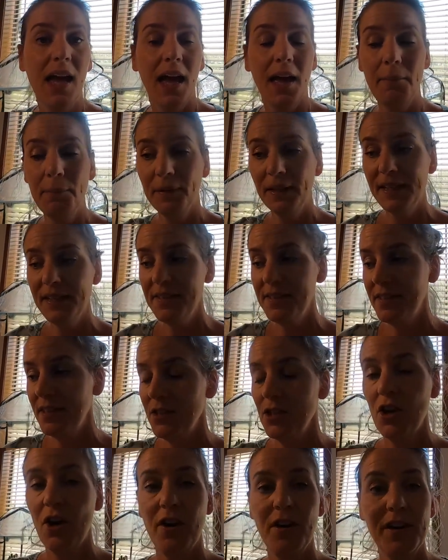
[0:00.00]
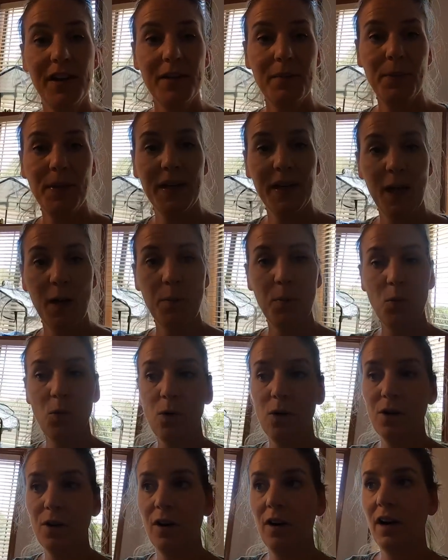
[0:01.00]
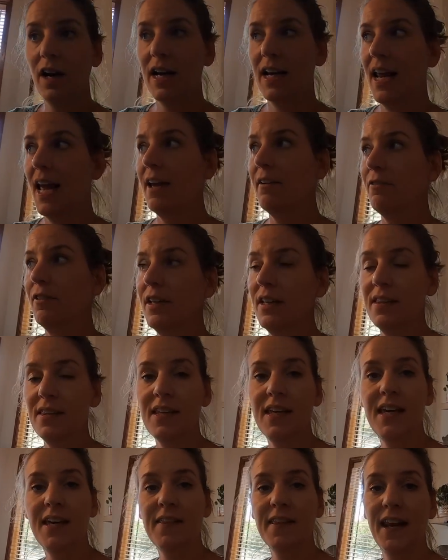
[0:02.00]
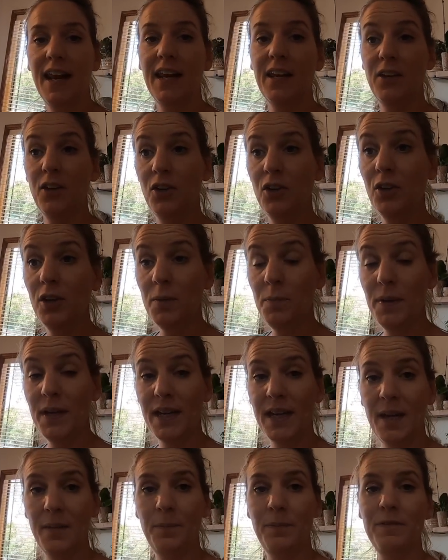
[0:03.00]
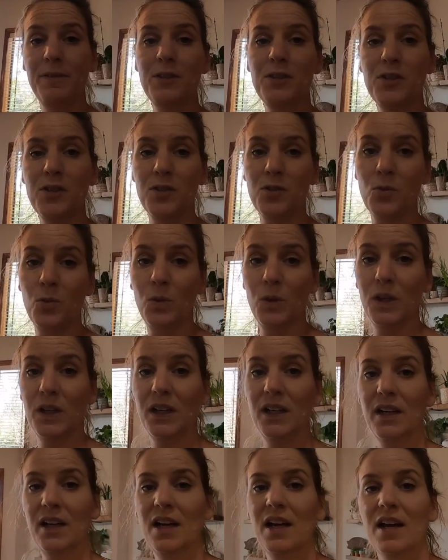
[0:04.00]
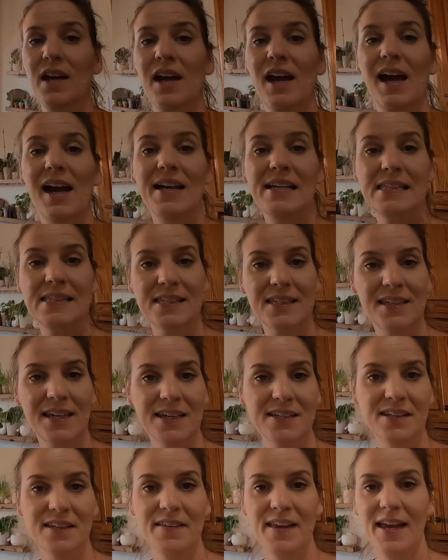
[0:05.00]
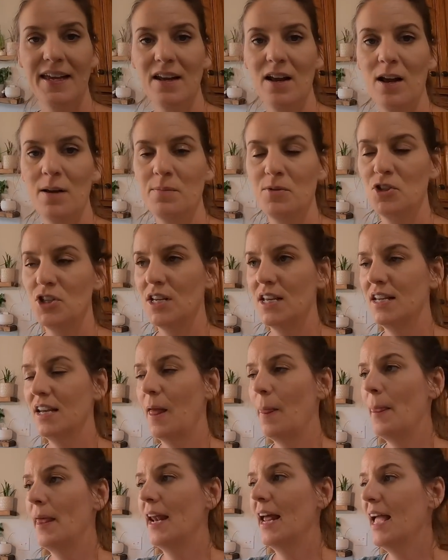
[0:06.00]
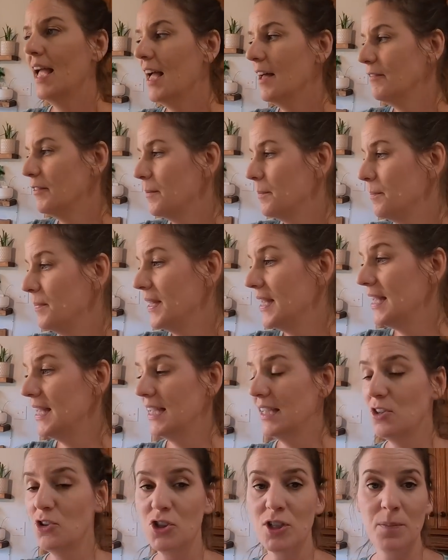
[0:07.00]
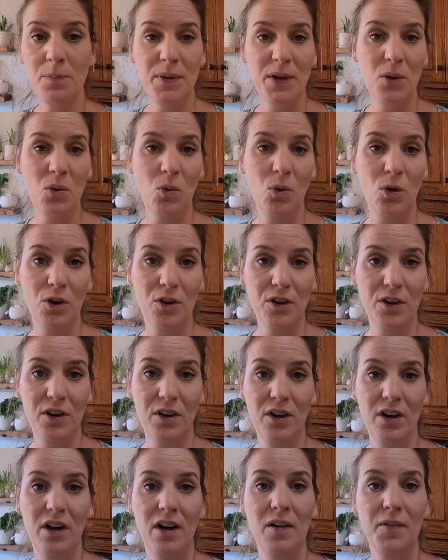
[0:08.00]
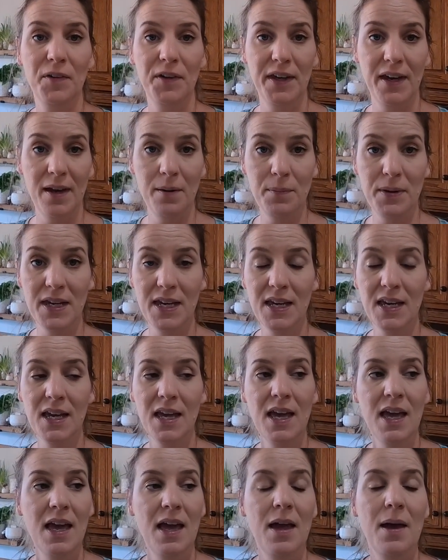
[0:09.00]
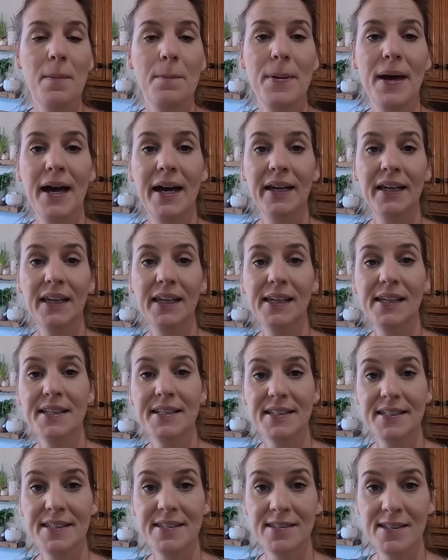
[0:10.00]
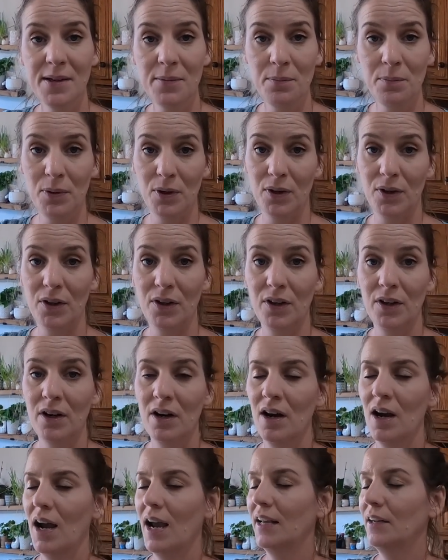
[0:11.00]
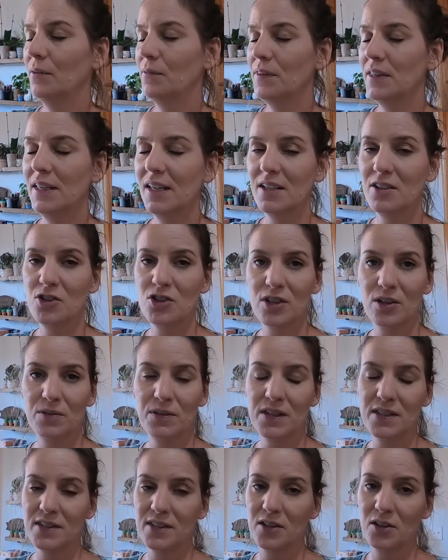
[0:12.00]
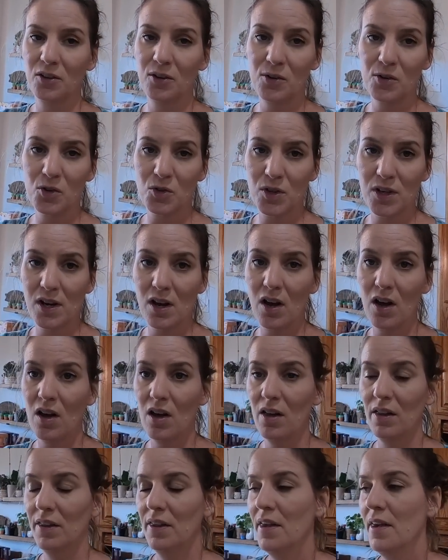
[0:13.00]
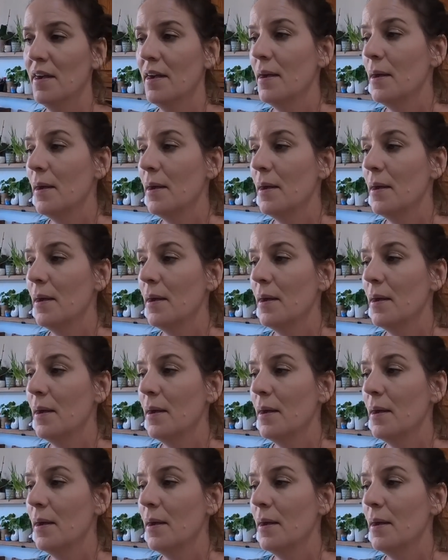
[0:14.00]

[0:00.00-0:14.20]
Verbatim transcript: I placed a Target pickup order and everything that I could pick up in the store. I selected that option and then I have a big shipping order coming back in December. I don't think I showed this in a grocery haul